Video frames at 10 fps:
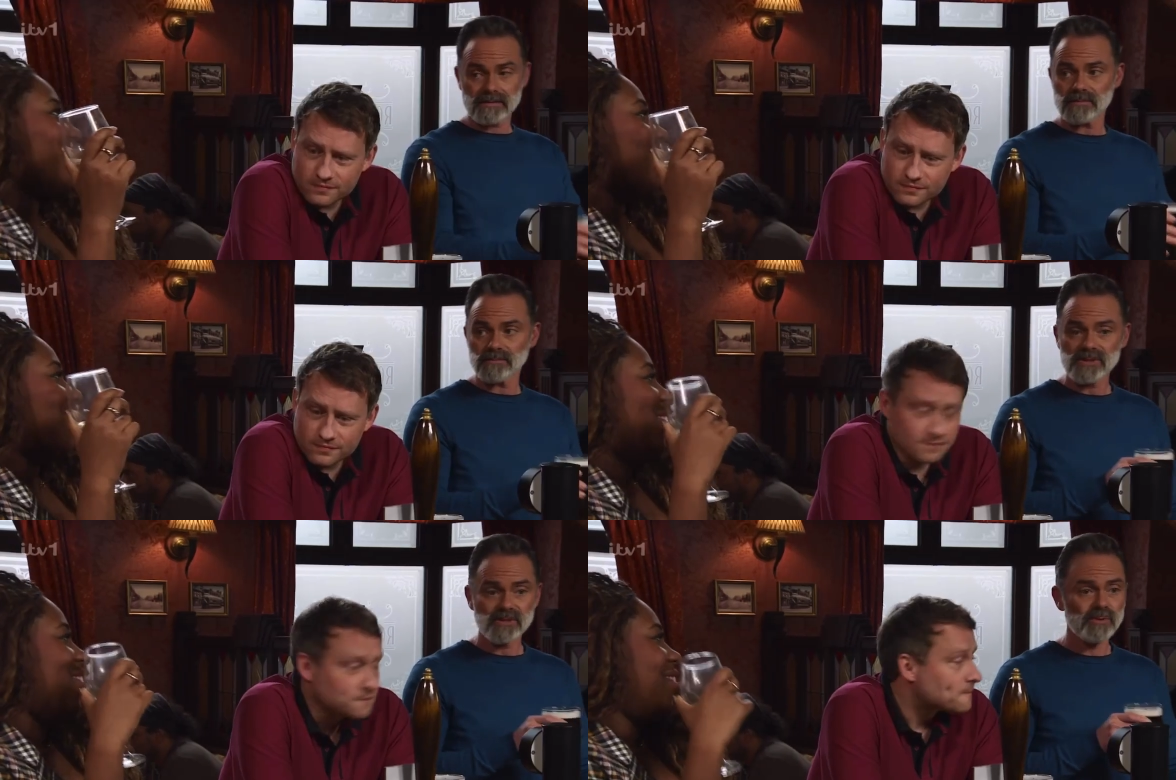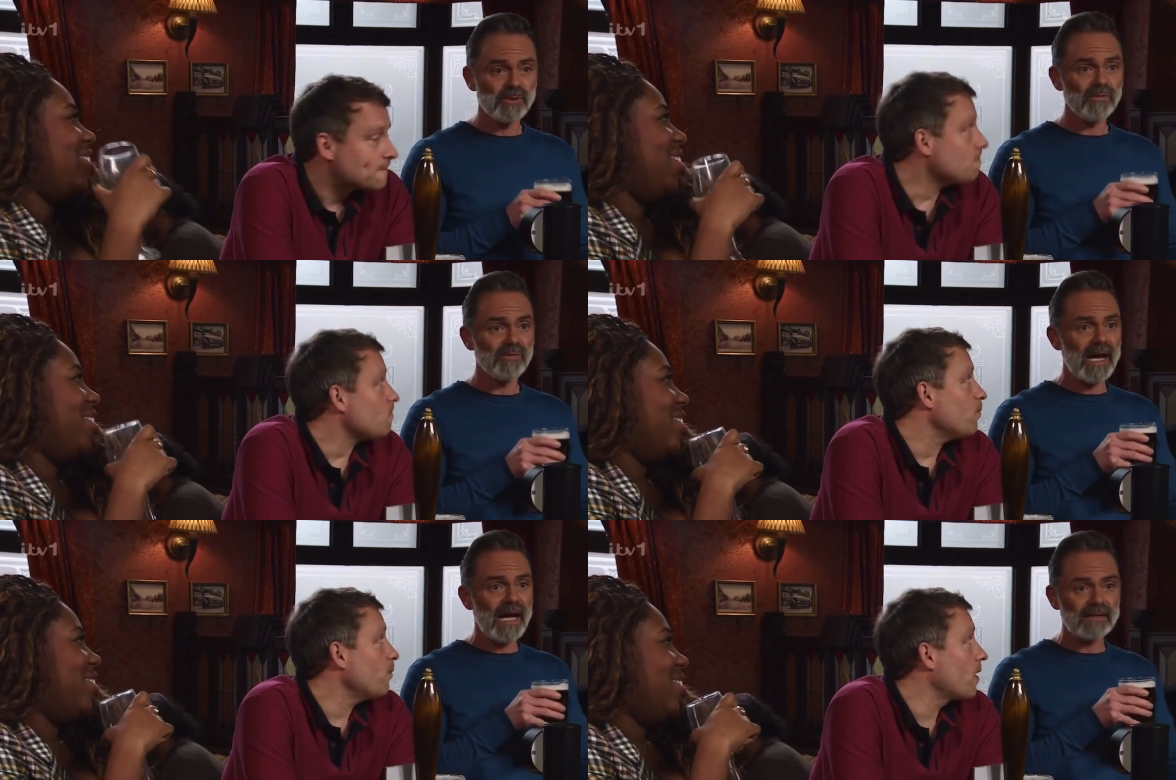Speaker 1: The bishop would love
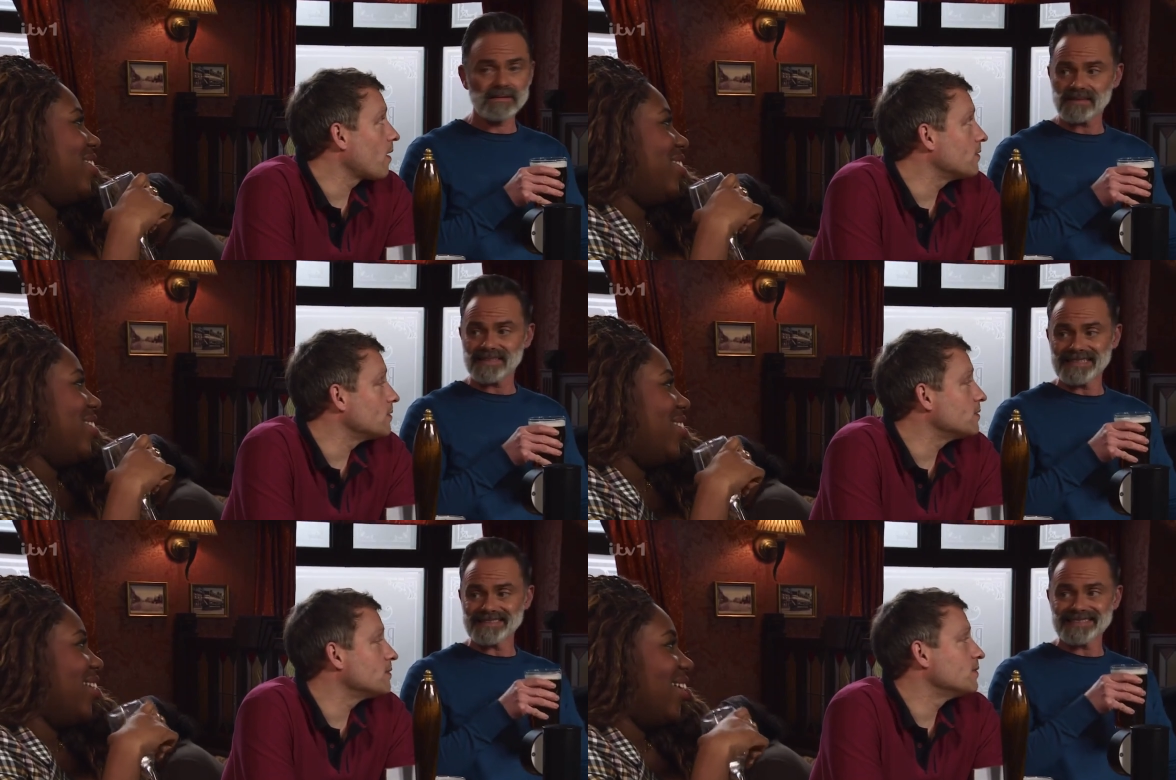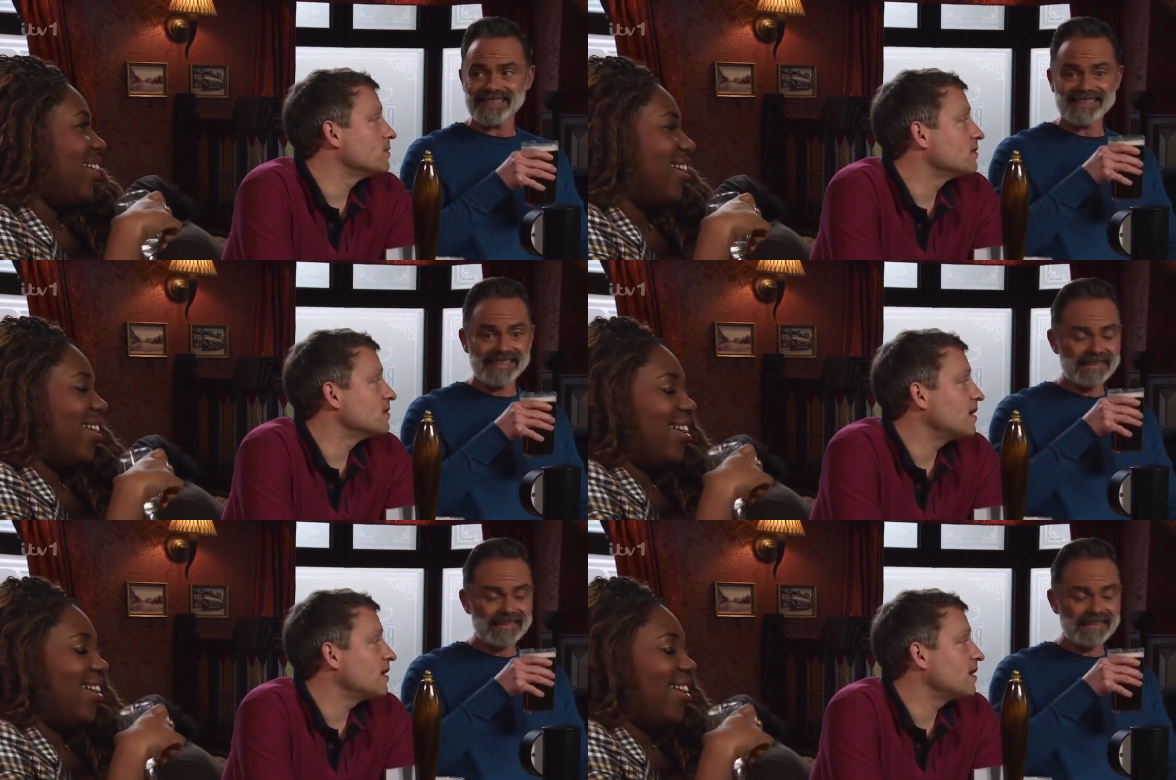that. Sin City.